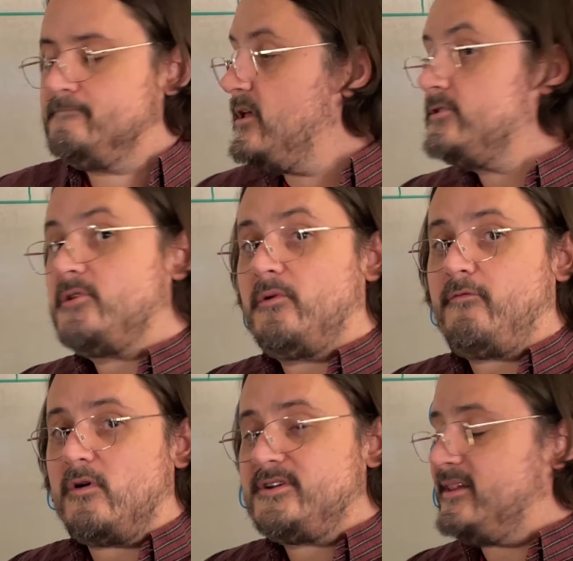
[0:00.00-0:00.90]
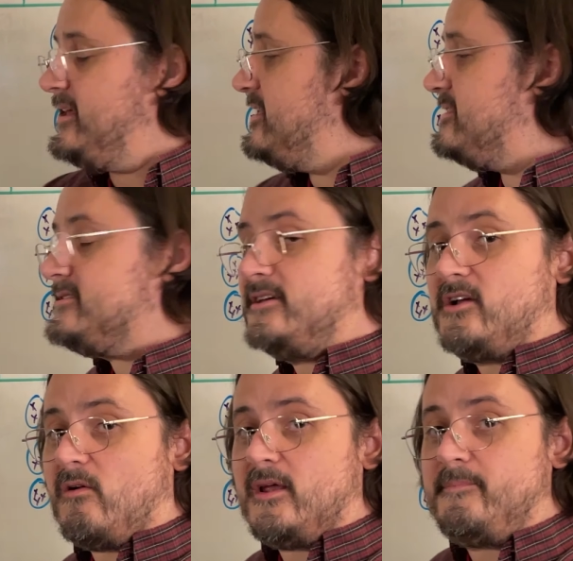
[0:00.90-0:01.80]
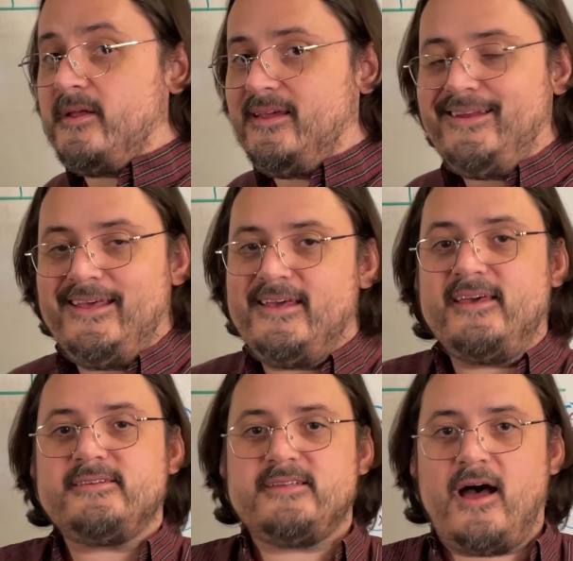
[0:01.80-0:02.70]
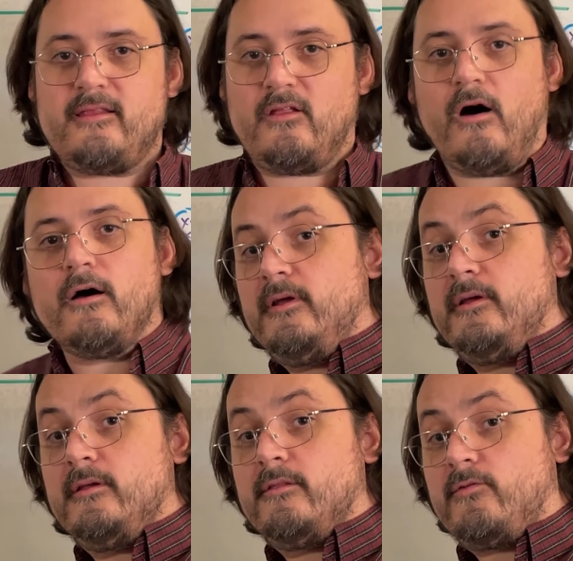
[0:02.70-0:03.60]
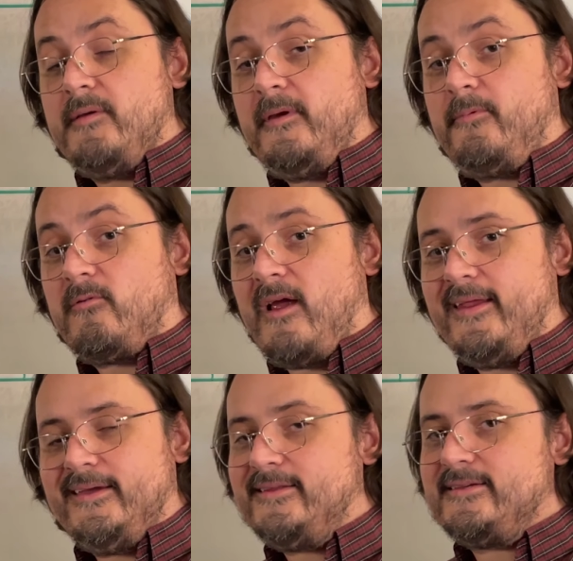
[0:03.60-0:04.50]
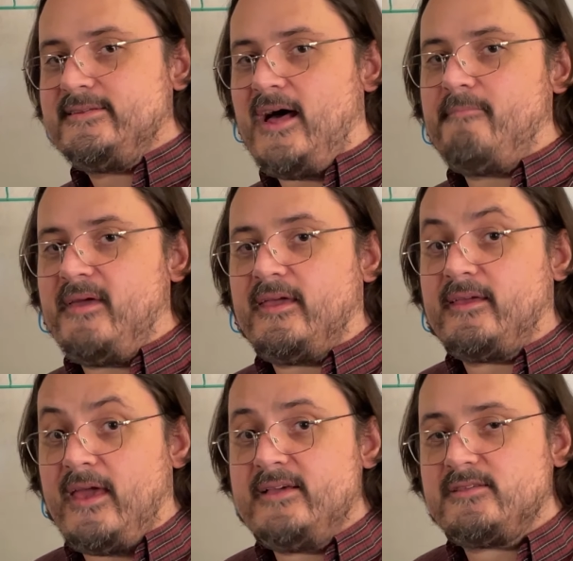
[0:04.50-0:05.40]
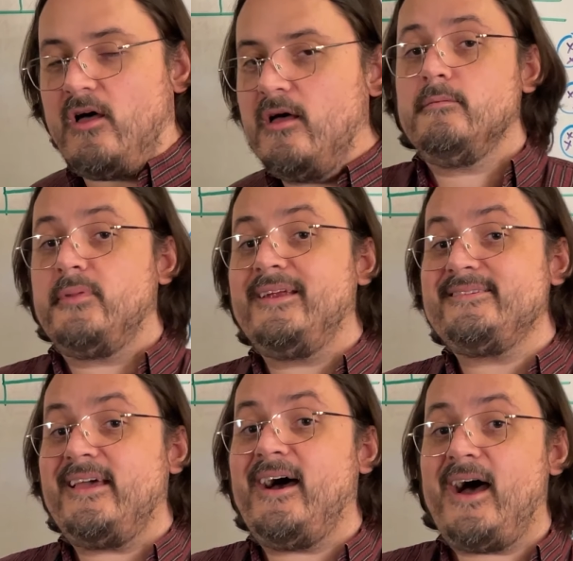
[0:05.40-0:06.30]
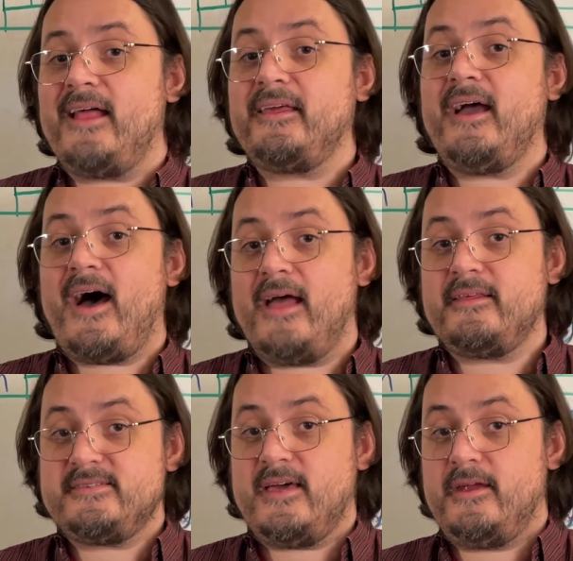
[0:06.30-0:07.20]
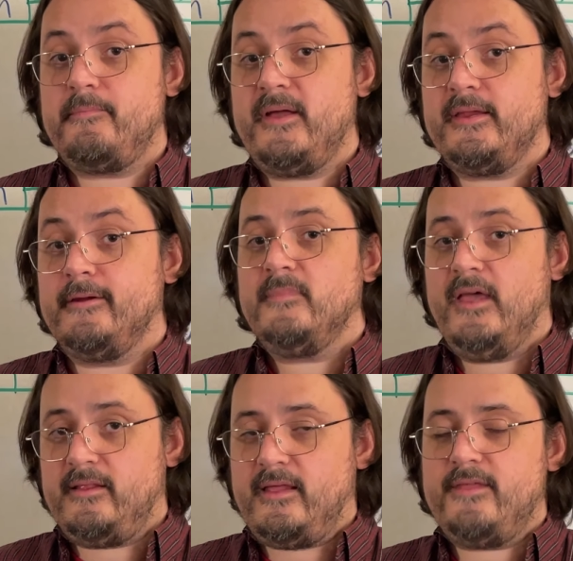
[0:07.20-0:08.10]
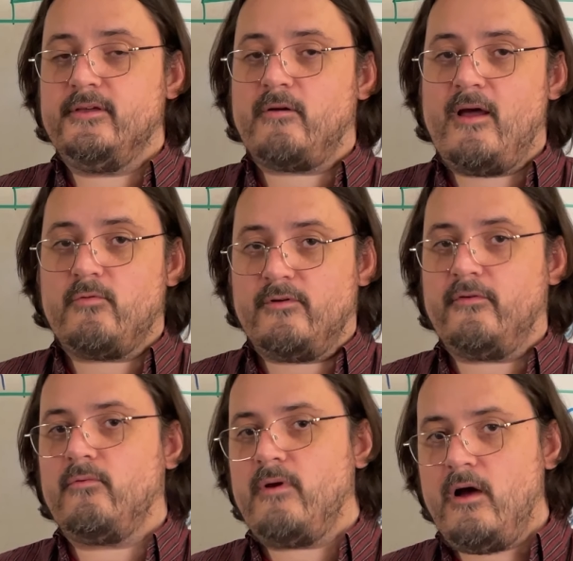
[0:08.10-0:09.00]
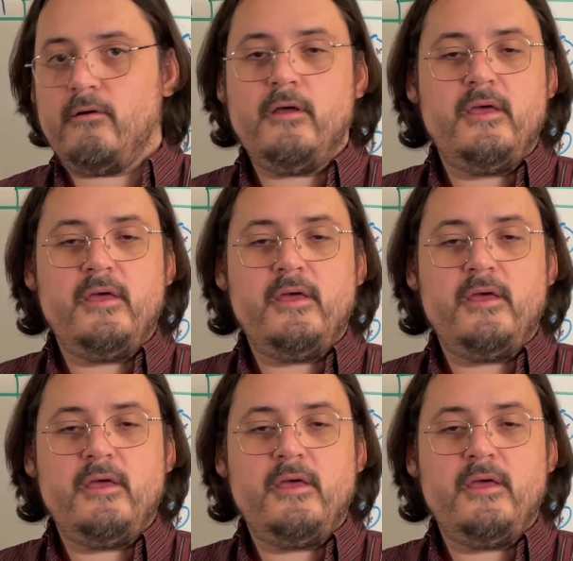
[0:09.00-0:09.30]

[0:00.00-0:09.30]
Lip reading: So unfortunately, this concurring opinion is not law. 3 people writing it does not make it case law, but it is a highly, highly cited opinion. It laid the groundwork for Roe.